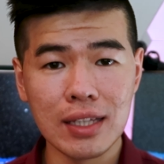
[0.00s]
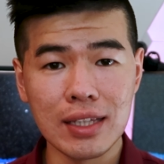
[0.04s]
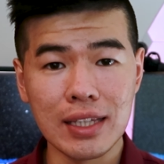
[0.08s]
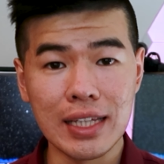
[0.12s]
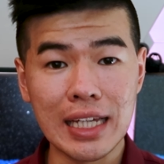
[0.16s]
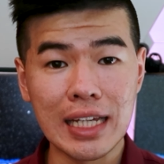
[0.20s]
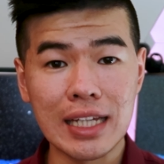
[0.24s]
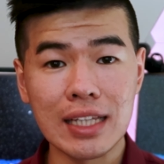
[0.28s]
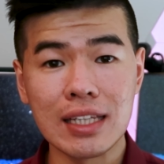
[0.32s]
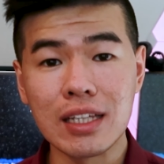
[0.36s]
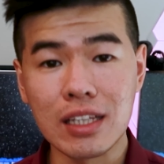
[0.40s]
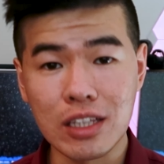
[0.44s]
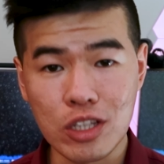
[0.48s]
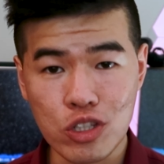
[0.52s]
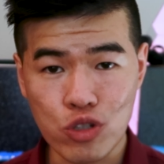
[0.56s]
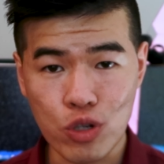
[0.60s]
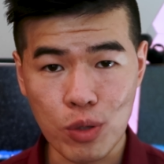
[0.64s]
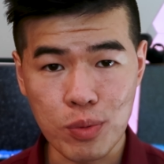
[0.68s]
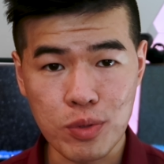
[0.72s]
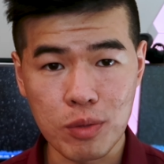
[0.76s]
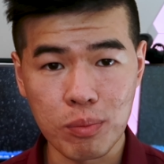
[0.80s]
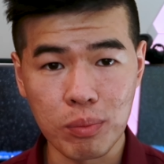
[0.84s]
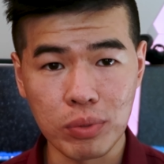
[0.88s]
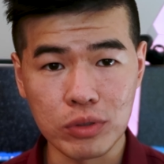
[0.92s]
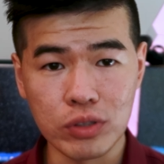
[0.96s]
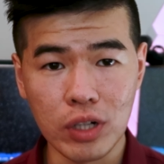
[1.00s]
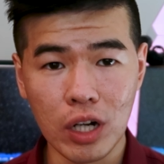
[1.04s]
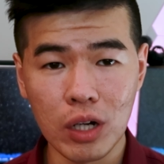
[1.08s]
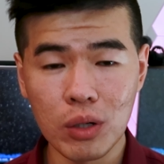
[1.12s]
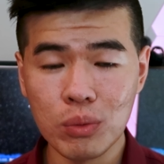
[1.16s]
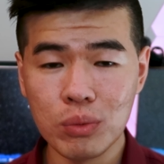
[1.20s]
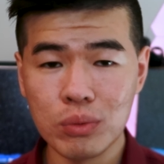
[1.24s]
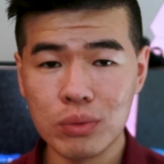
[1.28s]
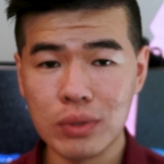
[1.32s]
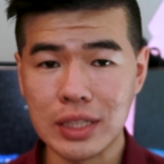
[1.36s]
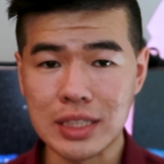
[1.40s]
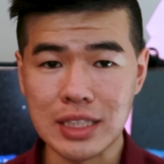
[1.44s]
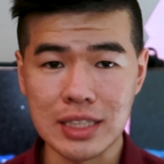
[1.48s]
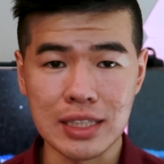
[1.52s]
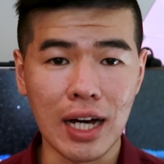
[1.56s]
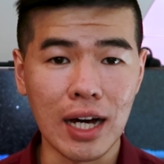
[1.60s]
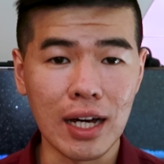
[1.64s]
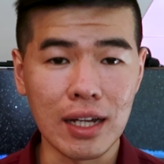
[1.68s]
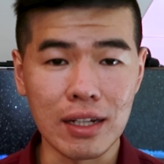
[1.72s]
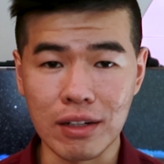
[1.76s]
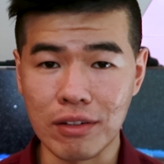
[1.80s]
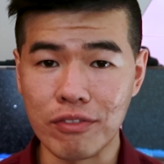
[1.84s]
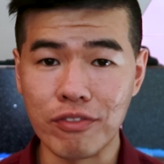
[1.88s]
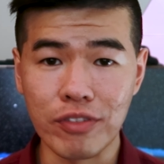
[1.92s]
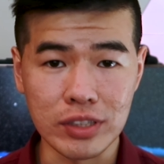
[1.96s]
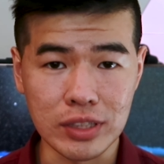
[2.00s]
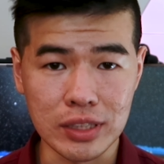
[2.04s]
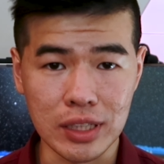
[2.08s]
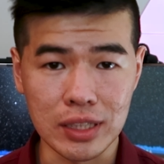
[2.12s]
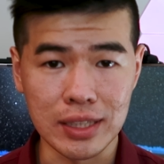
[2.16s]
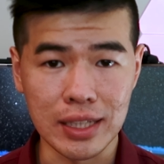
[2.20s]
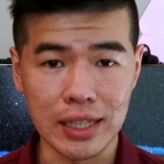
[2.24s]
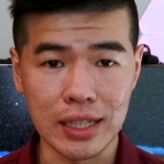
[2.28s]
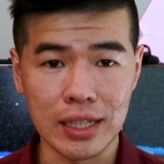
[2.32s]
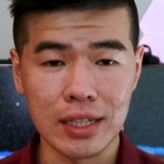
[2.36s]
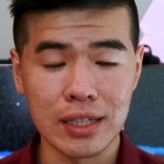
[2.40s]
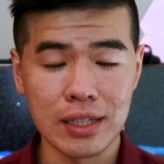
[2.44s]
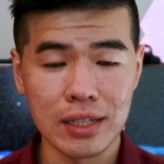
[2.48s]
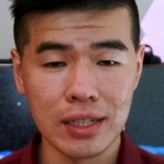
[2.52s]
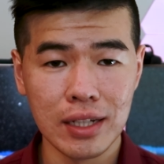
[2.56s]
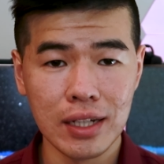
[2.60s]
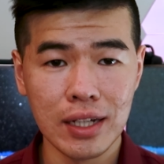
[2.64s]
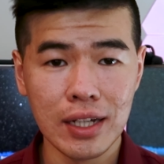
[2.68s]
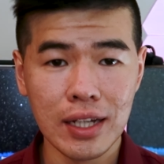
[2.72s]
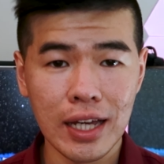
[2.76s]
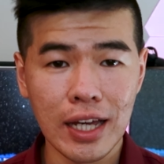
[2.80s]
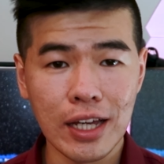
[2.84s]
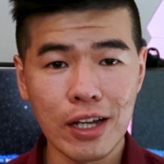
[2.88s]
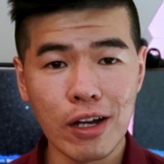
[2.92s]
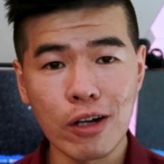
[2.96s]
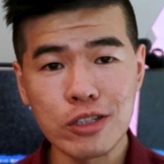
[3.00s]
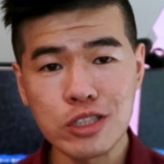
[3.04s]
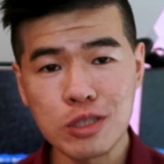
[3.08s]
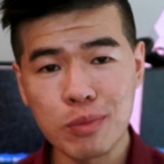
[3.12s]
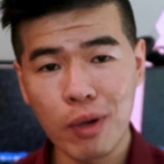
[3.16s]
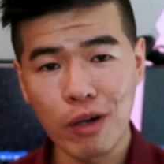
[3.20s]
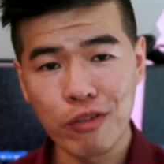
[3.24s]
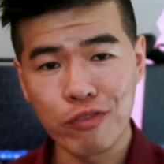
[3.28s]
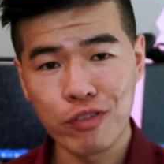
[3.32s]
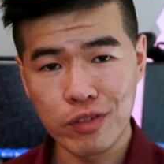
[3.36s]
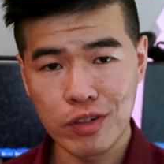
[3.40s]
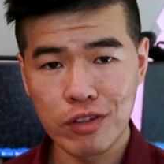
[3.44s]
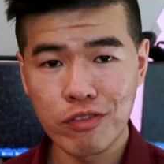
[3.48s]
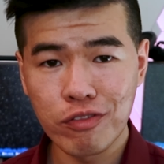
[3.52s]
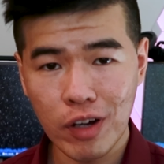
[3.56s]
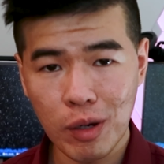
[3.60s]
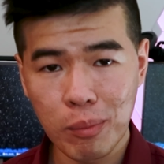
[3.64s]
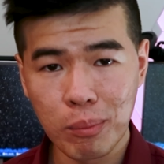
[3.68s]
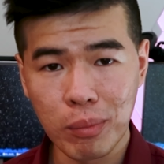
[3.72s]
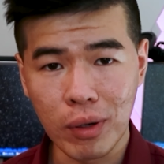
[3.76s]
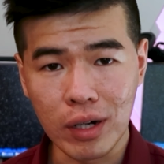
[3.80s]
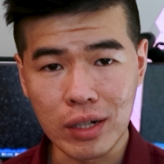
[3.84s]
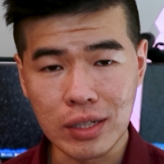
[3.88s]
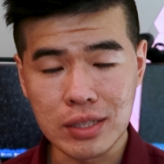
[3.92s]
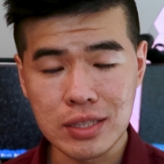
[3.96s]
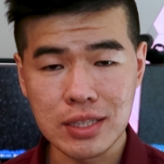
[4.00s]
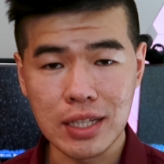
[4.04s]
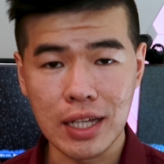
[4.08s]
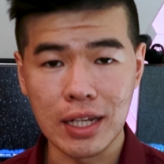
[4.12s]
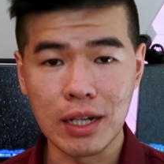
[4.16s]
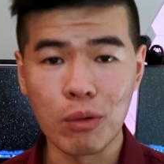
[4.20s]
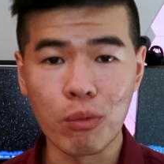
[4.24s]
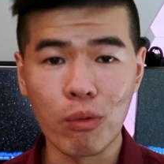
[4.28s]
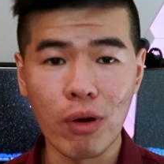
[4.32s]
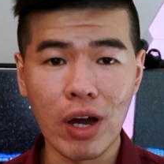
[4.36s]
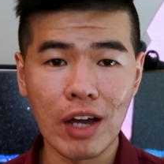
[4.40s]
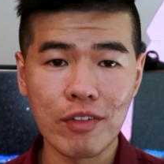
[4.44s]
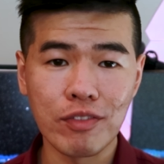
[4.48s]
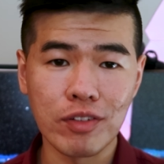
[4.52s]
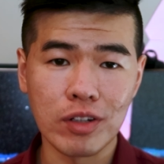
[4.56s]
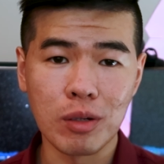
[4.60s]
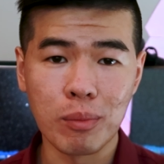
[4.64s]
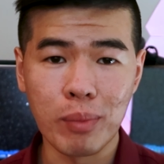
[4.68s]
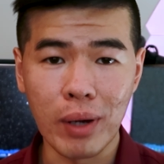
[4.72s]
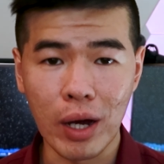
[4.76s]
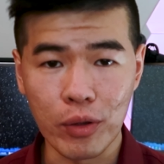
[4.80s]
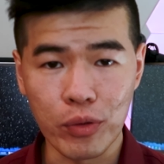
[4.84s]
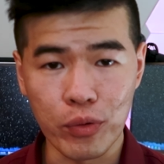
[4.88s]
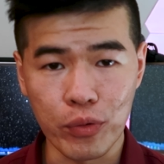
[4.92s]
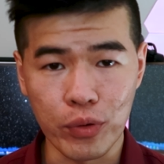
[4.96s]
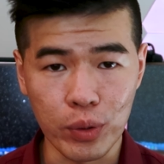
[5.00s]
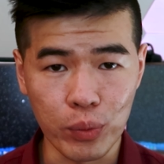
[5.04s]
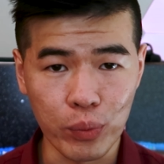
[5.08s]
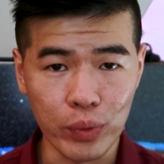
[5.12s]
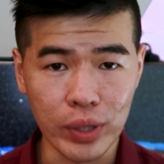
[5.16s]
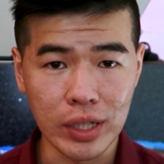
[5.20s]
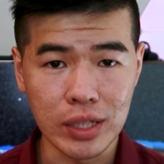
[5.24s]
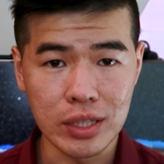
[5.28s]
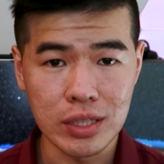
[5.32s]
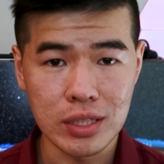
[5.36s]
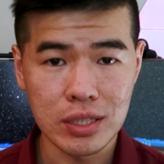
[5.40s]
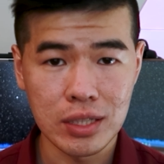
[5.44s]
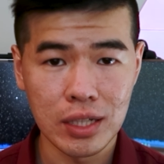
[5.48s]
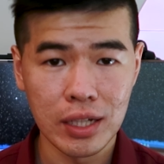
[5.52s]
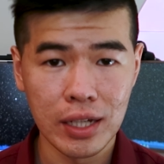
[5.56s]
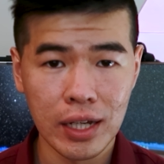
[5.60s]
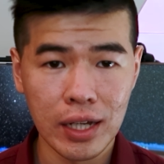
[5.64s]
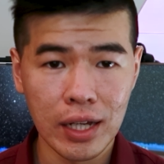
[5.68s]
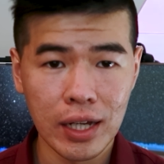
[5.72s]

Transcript: Link in the description below. It's not an affiliate link. It costs about 55 bucks and arrived in about 3 weeks.